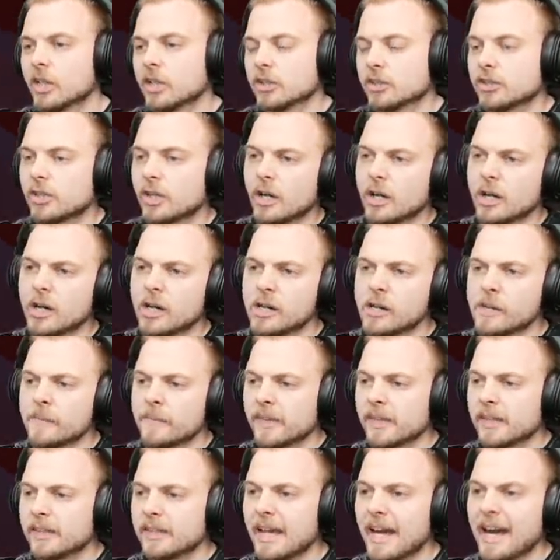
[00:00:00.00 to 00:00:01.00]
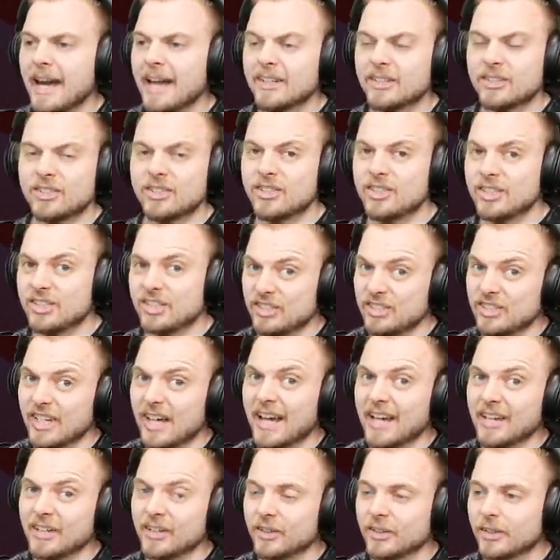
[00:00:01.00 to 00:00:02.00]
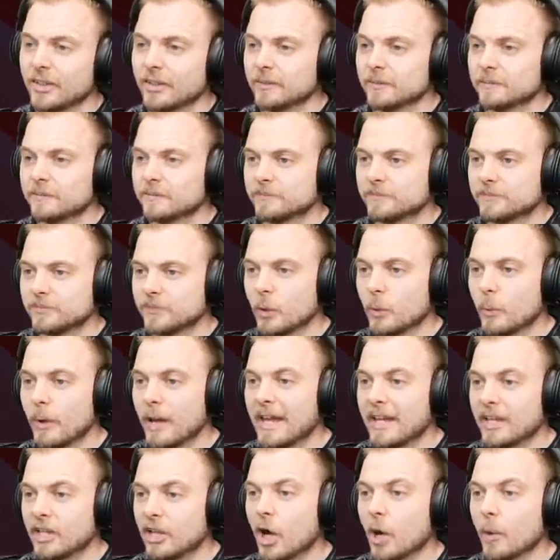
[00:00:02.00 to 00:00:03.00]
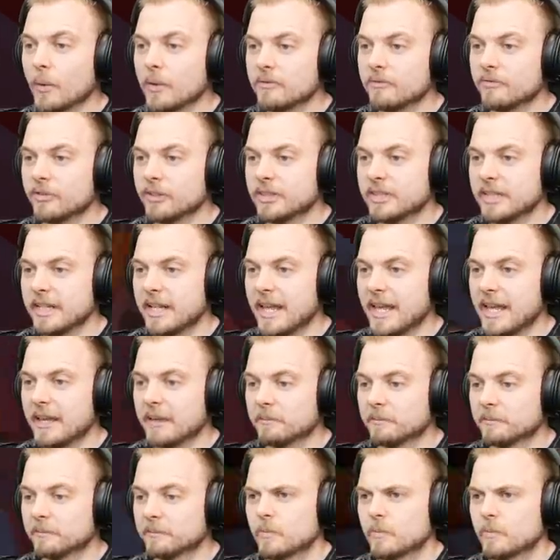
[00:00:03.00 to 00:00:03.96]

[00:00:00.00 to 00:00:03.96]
So that's the style that we're going for today.